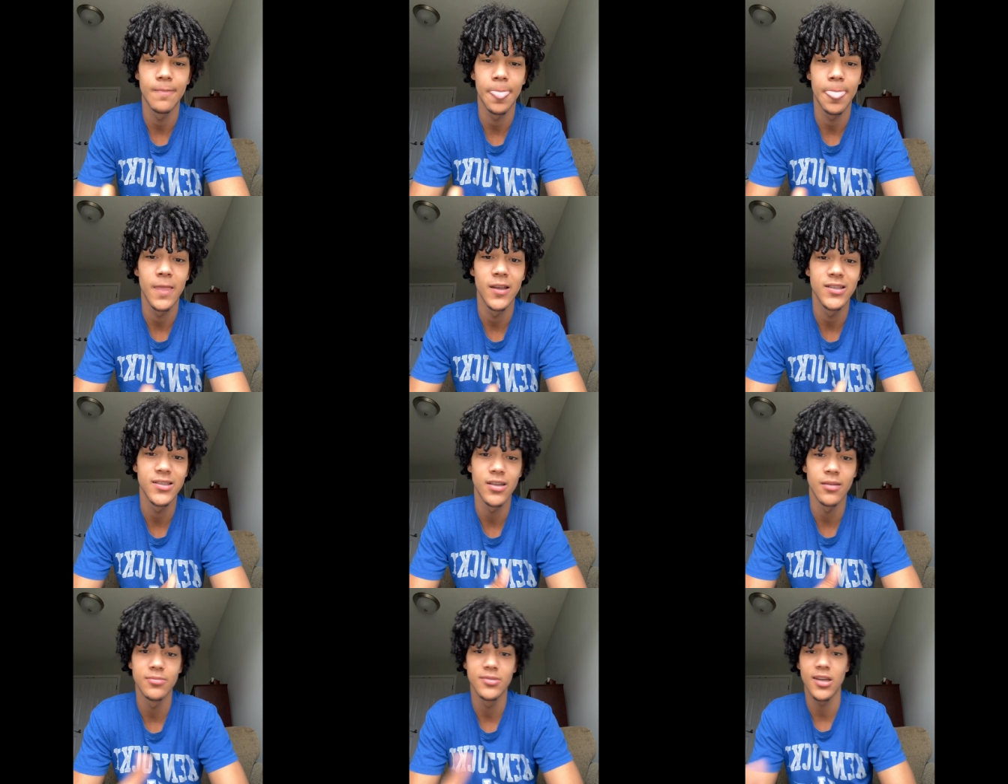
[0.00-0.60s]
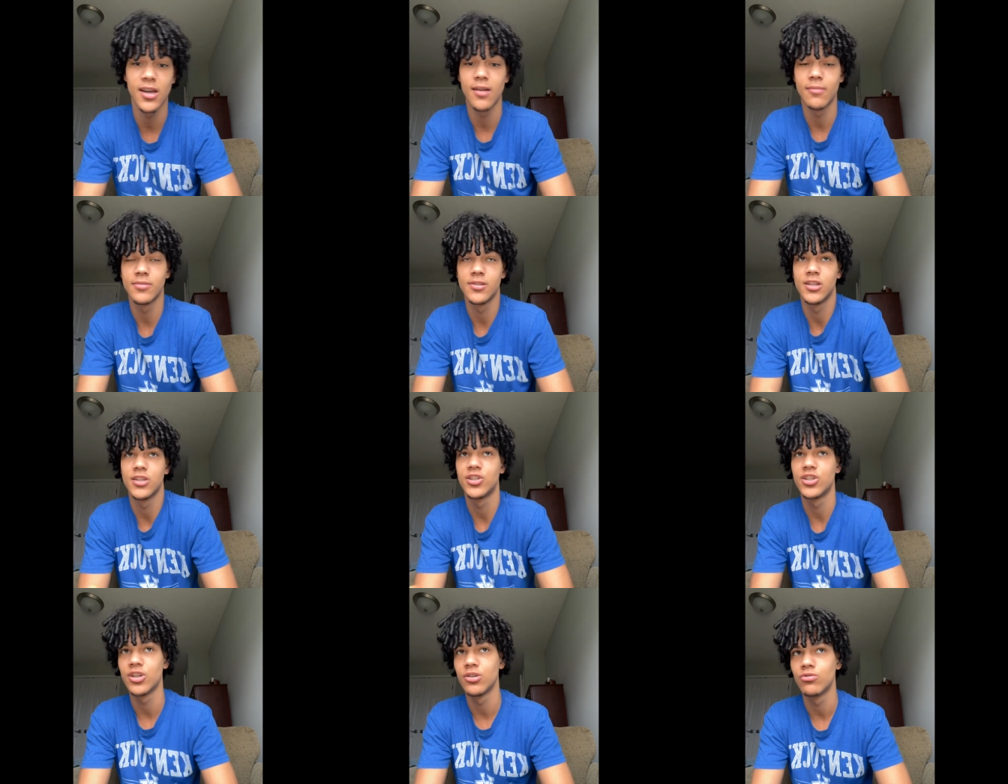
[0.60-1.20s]
sometimes
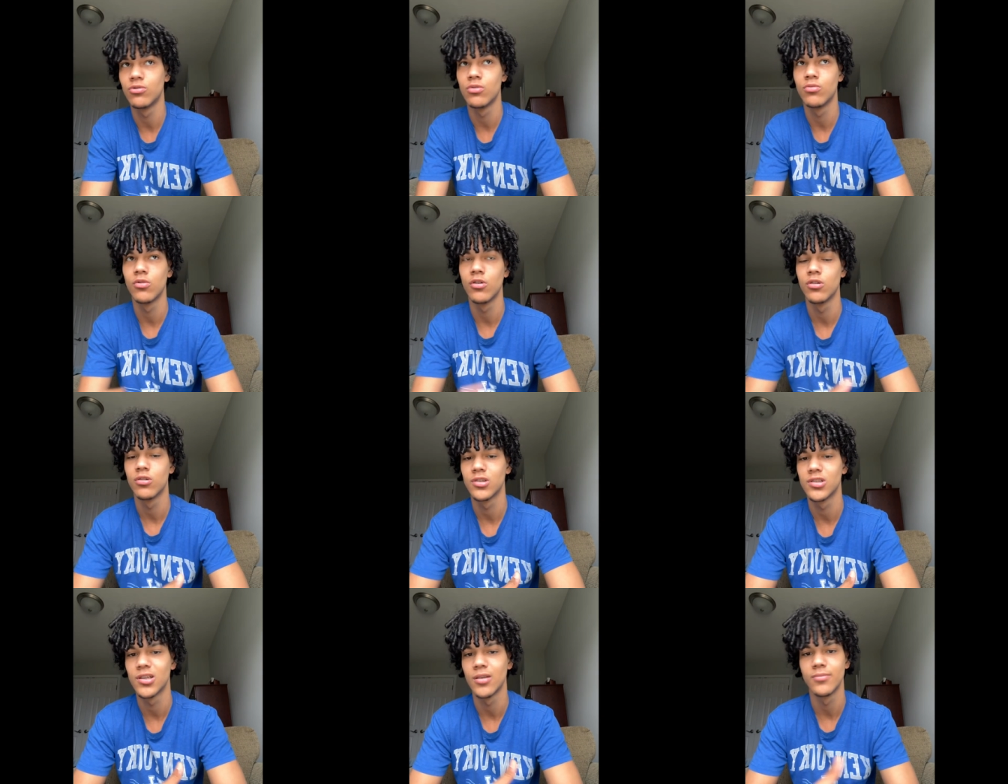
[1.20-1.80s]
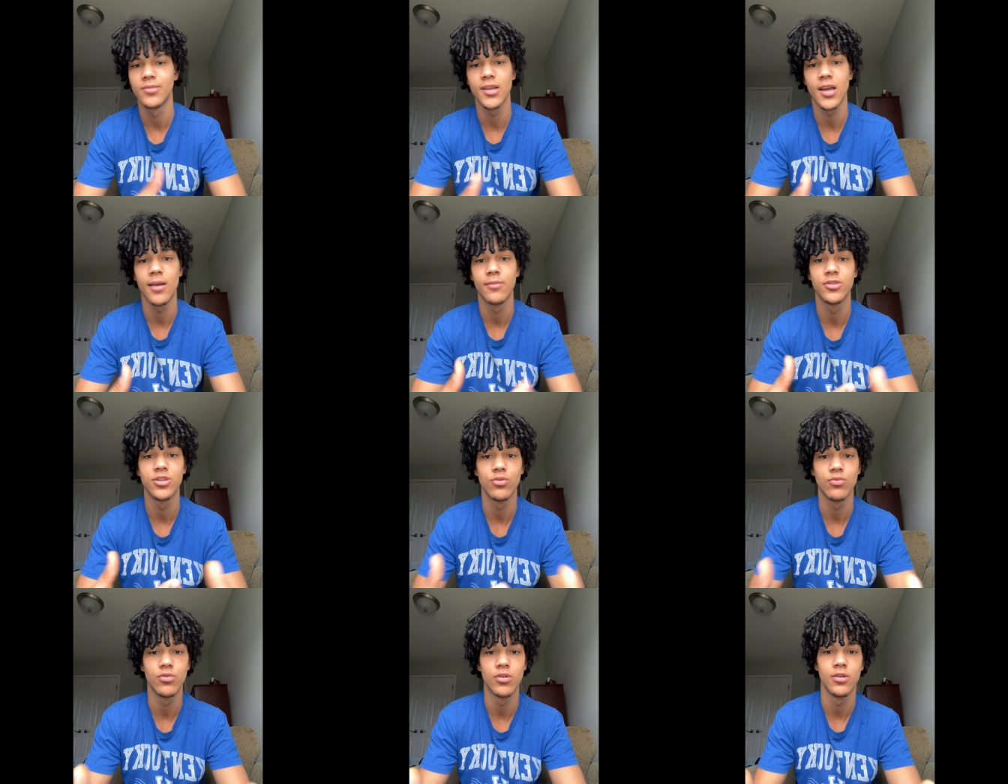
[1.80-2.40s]
the shit would work,
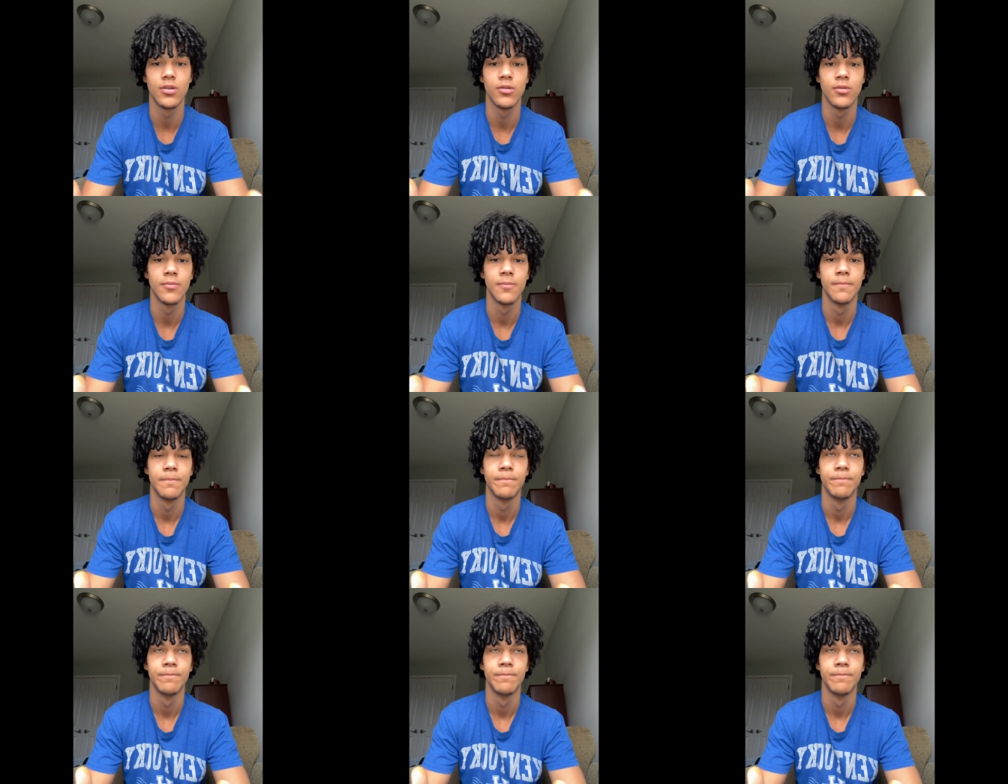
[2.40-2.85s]
sometimes it wouldn't.